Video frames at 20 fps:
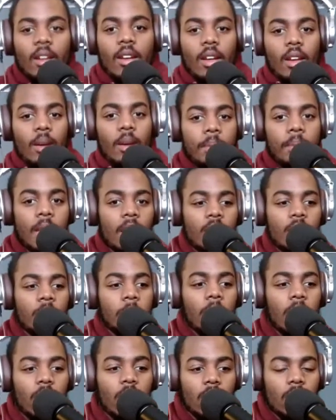And I'm geeked
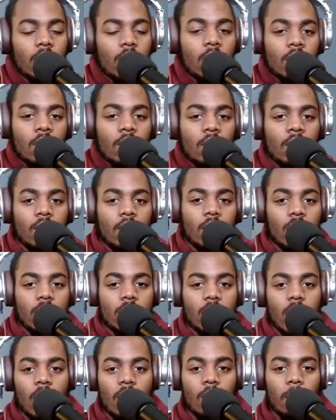about it
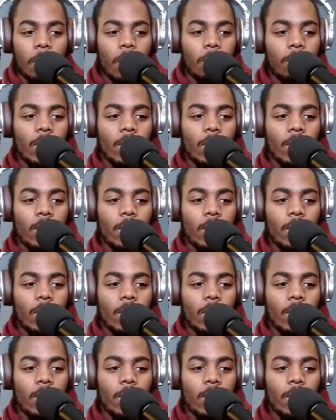because I know my